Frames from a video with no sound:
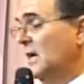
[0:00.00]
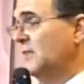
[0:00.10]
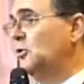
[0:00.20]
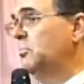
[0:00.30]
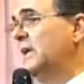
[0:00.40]
If
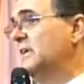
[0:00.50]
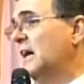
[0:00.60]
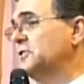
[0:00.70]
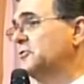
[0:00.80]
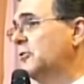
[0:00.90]
you believe
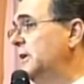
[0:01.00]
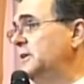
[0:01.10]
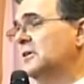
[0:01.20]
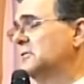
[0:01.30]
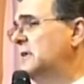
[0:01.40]
God's a Trinity,
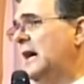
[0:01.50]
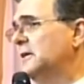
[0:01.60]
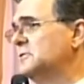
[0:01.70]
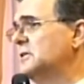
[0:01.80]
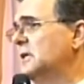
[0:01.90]
you're going to die in
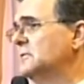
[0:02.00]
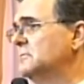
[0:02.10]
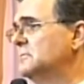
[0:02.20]
your sin.